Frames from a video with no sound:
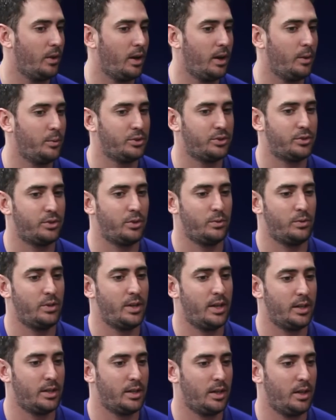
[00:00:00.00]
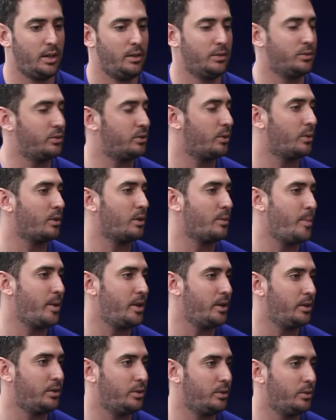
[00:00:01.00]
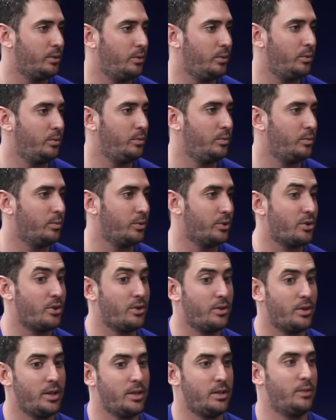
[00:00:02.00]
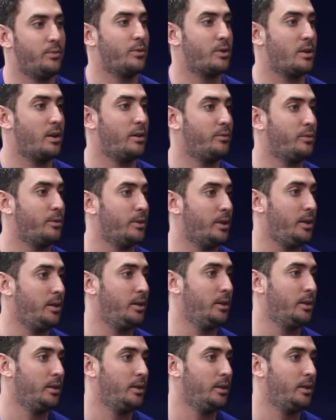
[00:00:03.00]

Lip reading: know, I was so dedicated and so committed to returning and recovery,